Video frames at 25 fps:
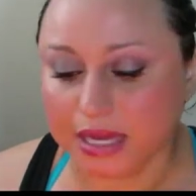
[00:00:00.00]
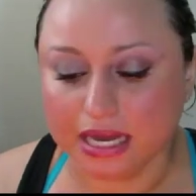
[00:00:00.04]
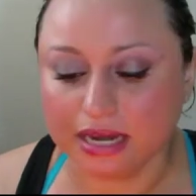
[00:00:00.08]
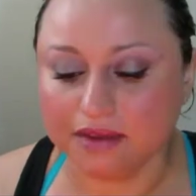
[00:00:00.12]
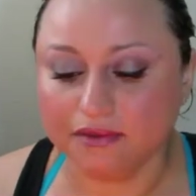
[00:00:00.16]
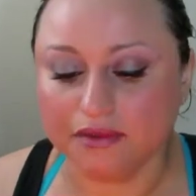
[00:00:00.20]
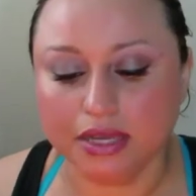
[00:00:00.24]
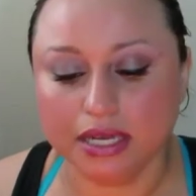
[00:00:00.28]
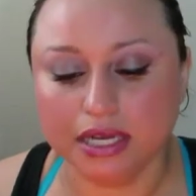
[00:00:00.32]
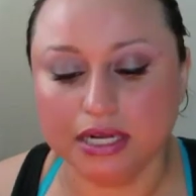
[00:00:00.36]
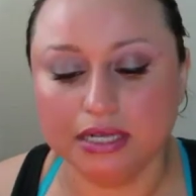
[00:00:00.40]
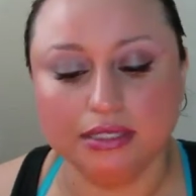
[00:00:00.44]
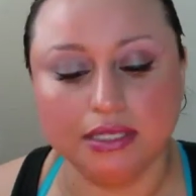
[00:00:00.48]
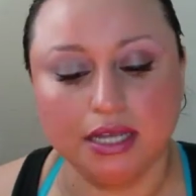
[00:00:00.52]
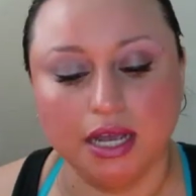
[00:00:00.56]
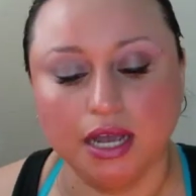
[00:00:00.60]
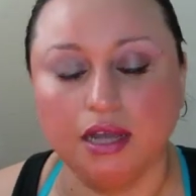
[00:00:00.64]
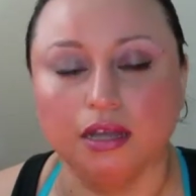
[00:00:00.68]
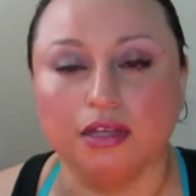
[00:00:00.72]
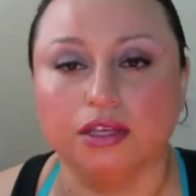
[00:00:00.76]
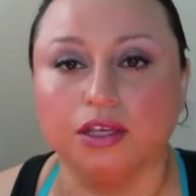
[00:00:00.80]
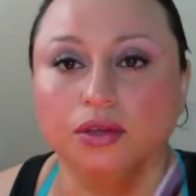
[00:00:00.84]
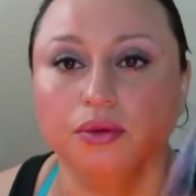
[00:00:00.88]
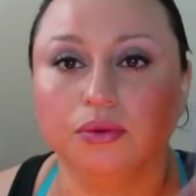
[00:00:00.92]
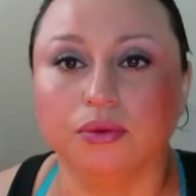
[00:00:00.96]
not even gonna
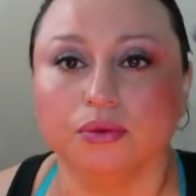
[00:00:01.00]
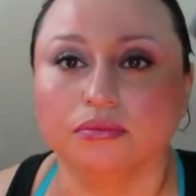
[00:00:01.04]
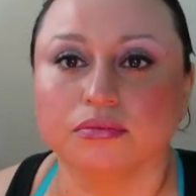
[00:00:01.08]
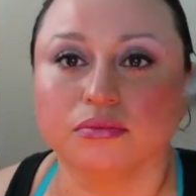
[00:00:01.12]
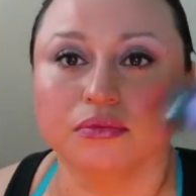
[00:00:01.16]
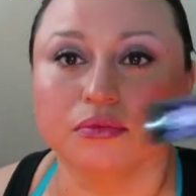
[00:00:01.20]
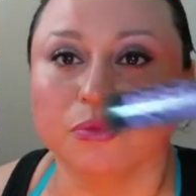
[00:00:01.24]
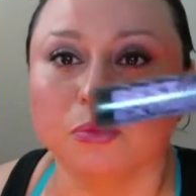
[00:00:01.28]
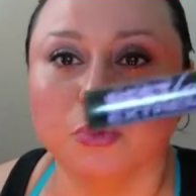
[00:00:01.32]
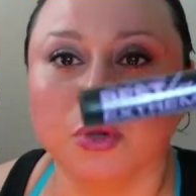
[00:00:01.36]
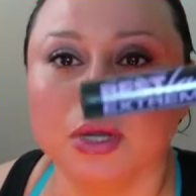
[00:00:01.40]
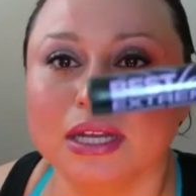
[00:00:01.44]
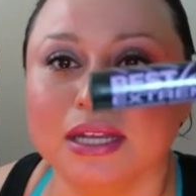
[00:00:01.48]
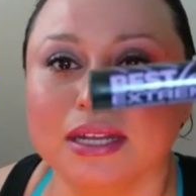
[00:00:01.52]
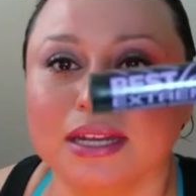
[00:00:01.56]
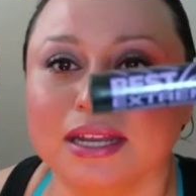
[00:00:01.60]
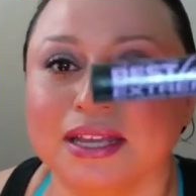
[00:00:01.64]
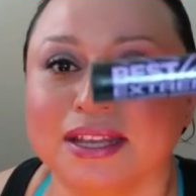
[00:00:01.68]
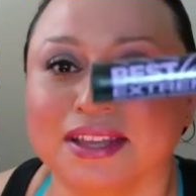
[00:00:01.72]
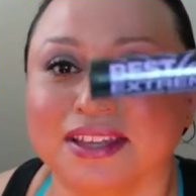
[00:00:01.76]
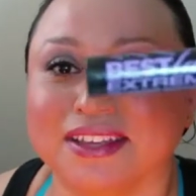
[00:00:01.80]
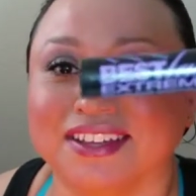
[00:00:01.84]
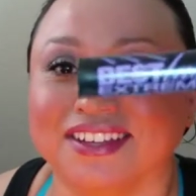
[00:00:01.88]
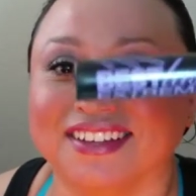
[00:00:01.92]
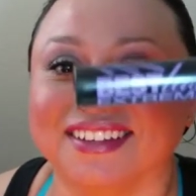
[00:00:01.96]
tell you what
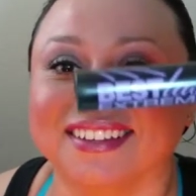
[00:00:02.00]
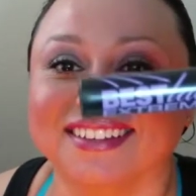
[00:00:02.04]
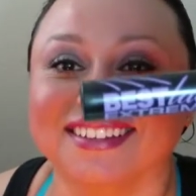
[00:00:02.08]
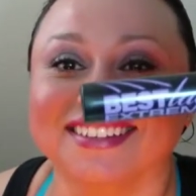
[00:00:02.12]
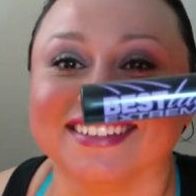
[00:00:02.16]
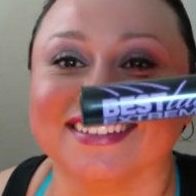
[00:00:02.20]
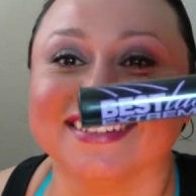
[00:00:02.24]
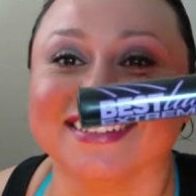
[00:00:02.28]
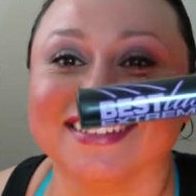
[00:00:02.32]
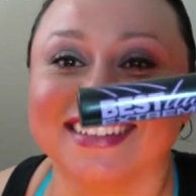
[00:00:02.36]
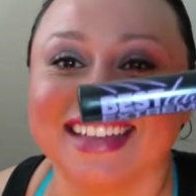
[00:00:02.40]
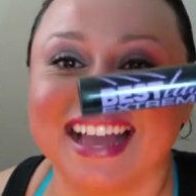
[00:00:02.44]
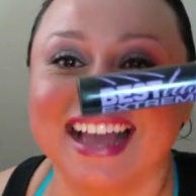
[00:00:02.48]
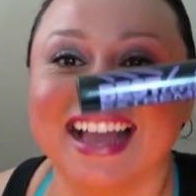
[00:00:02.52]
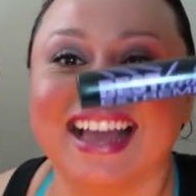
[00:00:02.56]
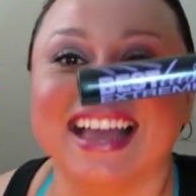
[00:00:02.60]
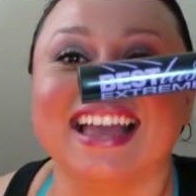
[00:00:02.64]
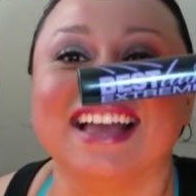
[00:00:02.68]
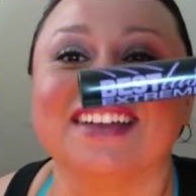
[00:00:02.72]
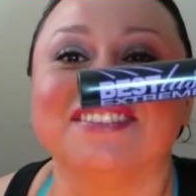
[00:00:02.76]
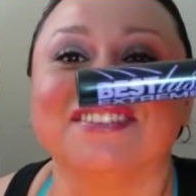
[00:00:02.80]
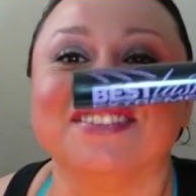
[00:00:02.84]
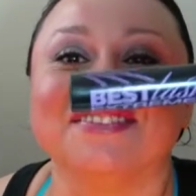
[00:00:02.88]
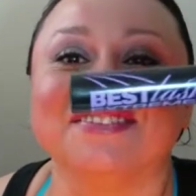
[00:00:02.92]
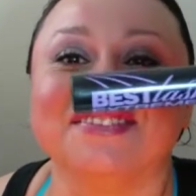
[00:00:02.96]
I
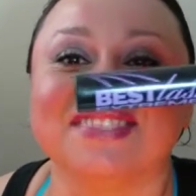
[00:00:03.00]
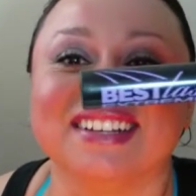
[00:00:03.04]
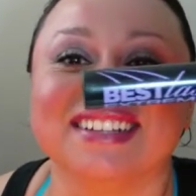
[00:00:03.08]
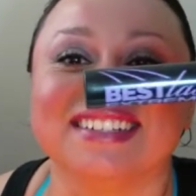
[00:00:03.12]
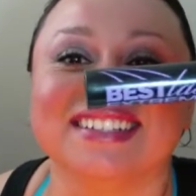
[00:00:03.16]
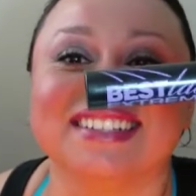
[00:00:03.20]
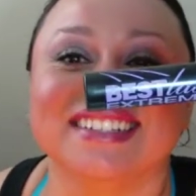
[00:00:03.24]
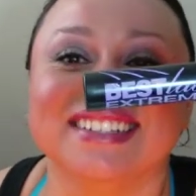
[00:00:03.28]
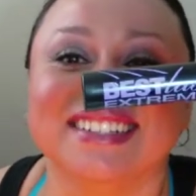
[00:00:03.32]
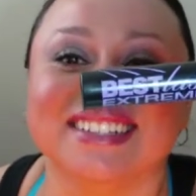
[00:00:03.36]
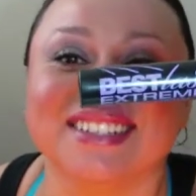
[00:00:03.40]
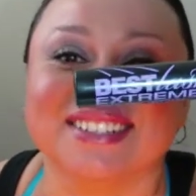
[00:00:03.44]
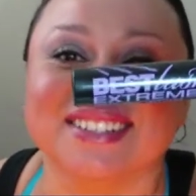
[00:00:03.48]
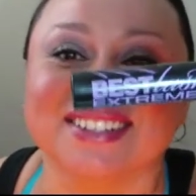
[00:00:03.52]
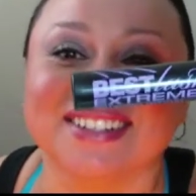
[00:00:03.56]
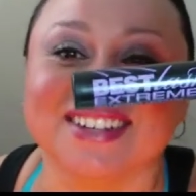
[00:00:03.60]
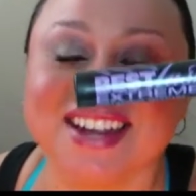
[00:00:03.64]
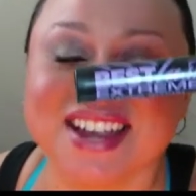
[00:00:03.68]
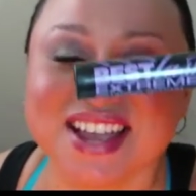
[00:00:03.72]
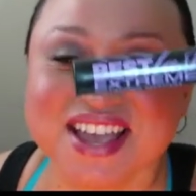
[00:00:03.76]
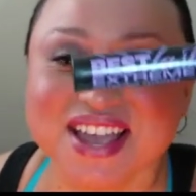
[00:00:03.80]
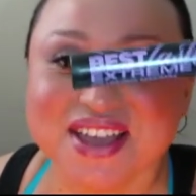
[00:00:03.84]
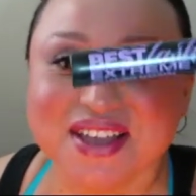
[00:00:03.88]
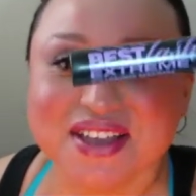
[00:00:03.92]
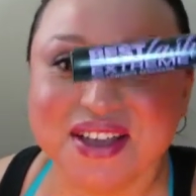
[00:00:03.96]
haven't found another
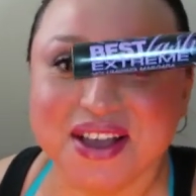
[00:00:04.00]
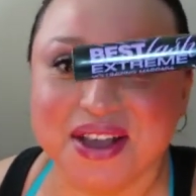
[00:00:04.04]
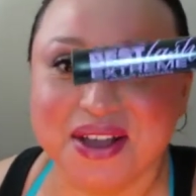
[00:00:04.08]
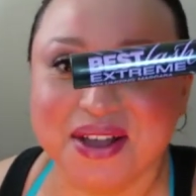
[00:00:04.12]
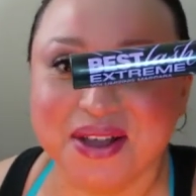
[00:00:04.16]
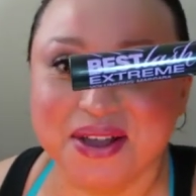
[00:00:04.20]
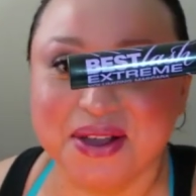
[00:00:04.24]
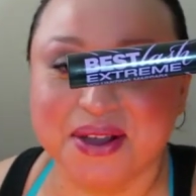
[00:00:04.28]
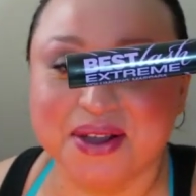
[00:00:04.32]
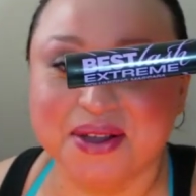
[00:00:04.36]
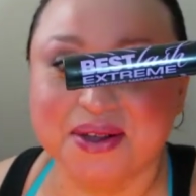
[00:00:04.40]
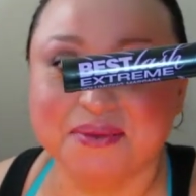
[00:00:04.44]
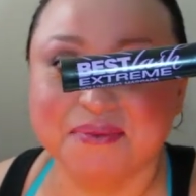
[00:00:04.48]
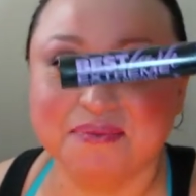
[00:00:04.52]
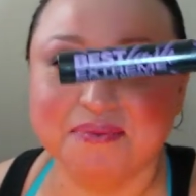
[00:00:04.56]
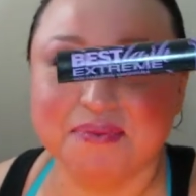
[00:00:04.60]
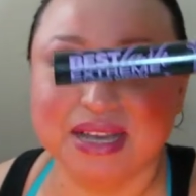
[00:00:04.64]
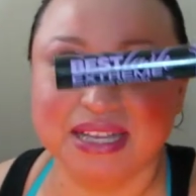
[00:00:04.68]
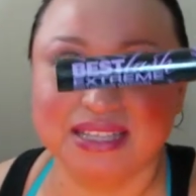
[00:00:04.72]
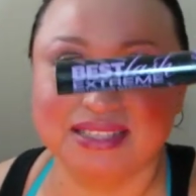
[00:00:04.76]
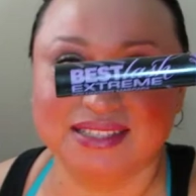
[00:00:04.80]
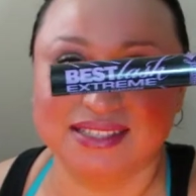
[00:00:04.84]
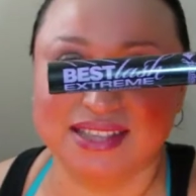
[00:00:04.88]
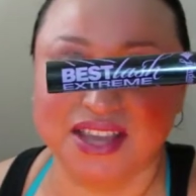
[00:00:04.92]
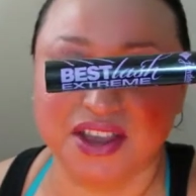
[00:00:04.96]

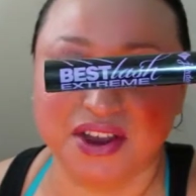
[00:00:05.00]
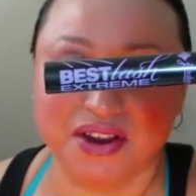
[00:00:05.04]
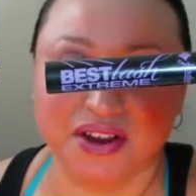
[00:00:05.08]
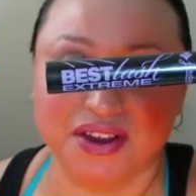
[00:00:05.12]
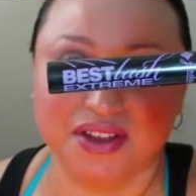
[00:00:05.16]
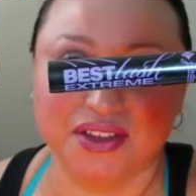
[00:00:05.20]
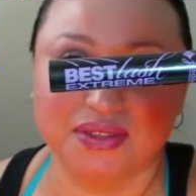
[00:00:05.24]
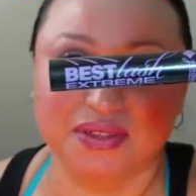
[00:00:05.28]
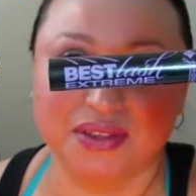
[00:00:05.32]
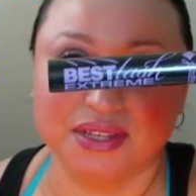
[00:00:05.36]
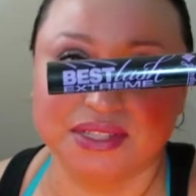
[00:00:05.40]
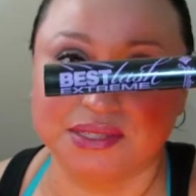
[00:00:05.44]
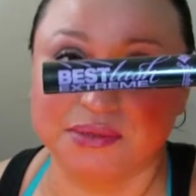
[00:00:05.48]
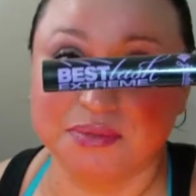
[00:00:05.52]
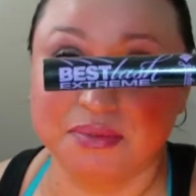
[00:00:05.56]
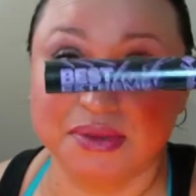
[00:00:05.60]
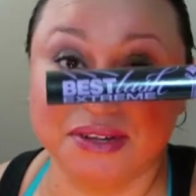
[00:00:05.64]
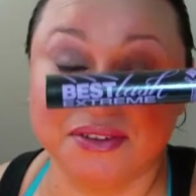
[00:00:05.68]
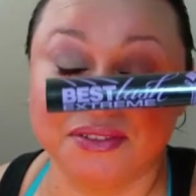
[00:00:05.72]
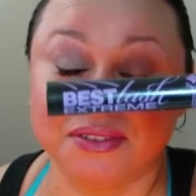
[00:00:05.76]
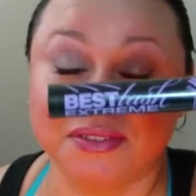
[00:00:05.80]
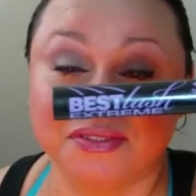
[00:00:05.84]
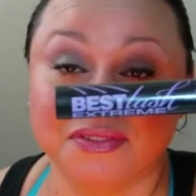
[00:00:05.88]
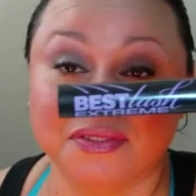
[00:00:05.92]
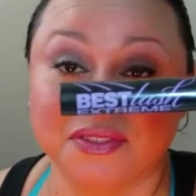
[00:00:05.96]
mascara that's
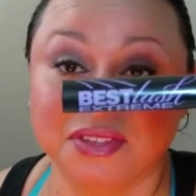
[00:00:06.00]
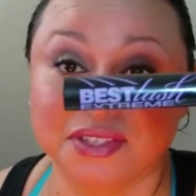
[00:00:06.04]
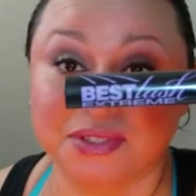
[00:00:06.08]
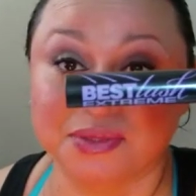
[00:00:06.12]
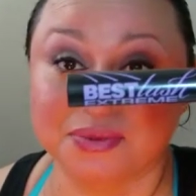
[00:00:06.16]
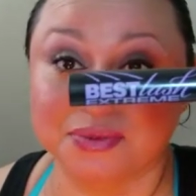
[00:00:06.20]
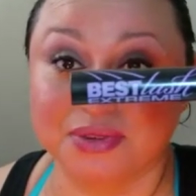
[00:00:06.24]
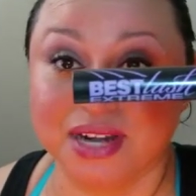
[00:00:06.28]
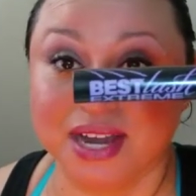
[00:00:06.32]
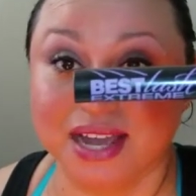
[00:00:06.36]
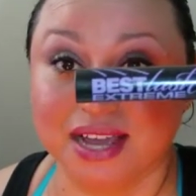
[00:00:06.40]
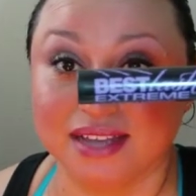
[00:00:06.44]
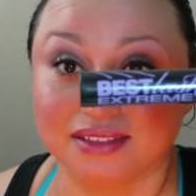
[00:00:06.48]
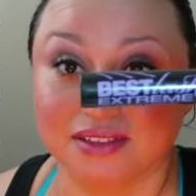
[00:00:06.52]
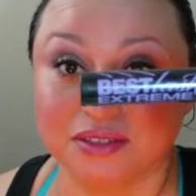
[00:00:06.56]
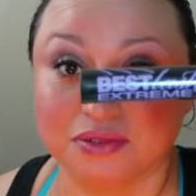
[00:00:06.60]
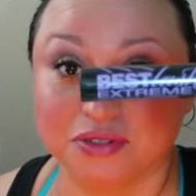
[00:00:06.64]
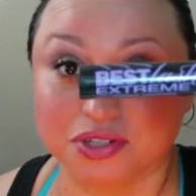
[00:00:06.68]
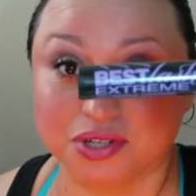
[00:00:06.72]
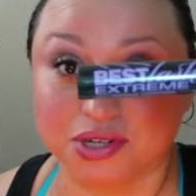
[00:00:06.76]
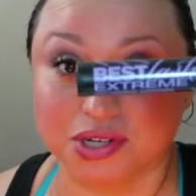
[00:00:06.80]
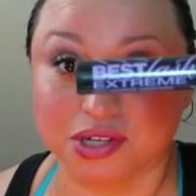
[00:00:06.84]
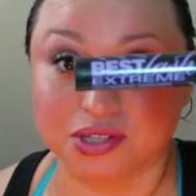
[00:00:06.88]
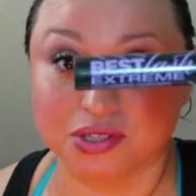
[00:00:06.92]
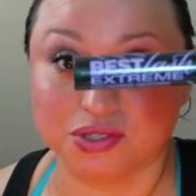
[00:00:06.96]
better than this one at the
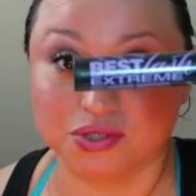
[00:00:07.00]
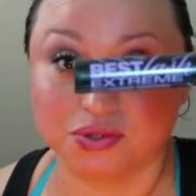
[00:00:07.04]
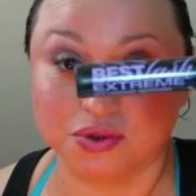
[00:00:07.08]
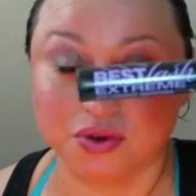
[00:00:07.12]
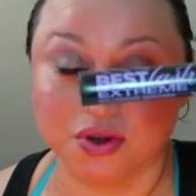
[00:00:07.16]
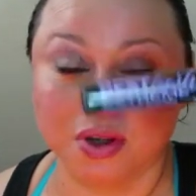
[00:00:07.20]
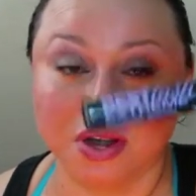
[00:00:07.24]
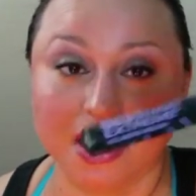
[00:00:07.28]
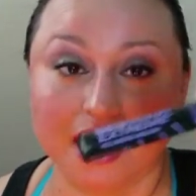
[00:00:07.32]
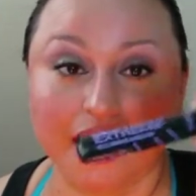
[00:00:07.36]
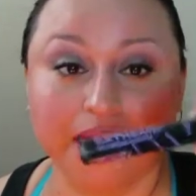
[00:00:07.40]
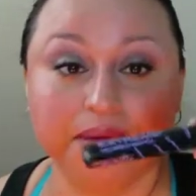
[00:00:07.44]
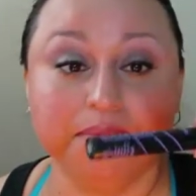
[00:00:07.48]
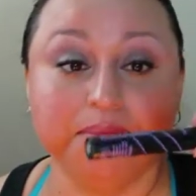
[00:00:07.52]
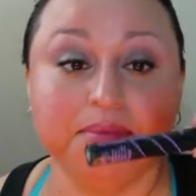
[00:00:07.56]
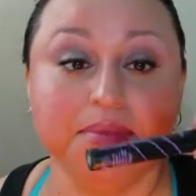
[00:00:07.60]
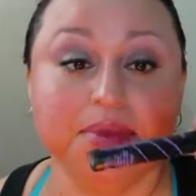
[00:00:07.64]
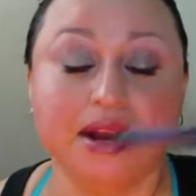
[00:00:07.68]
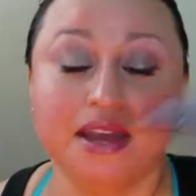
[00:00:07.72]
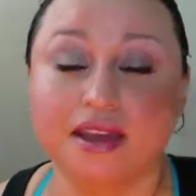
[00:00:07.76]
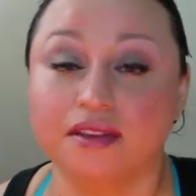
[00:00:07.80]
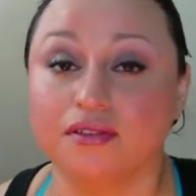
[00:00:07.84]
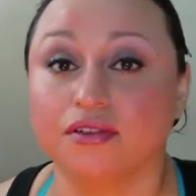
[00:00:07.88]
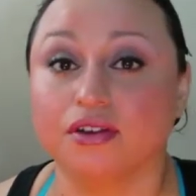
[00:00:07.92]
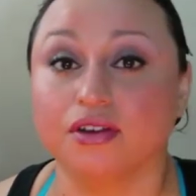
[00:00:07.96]
drugstore. I'm
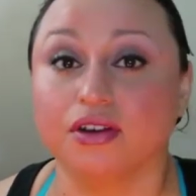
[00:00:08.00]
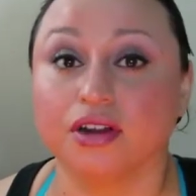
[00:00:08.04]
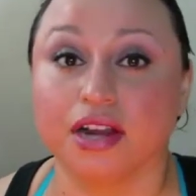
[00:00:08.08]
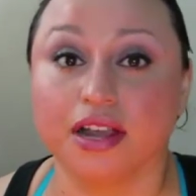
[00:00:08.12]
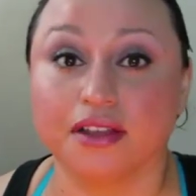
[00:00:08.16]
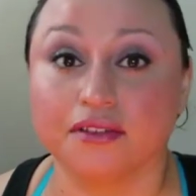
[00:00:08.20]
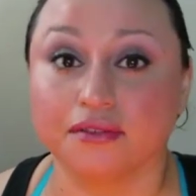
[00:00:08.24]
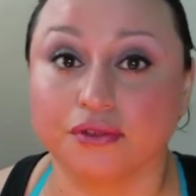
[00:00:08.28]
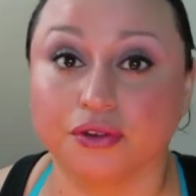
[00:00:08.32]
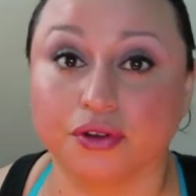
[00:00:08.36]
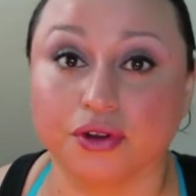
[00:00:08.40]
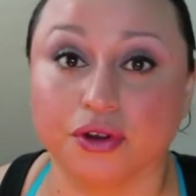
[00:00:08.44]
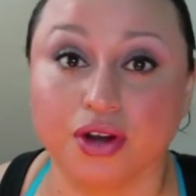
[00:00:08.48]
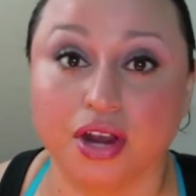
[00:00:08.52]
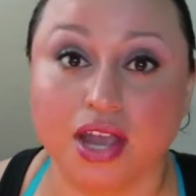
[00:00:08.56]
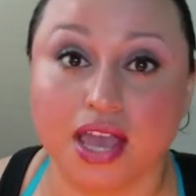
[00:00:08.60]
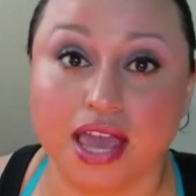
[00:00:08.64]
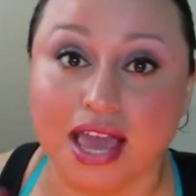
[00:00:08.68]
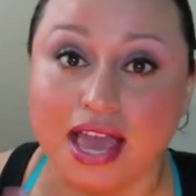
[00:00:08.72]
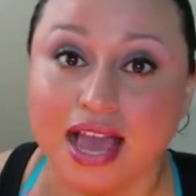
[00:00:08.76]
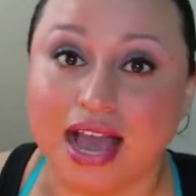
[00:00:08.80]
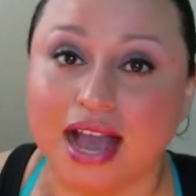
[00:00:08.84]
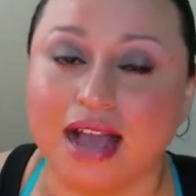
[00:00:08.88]
never ever,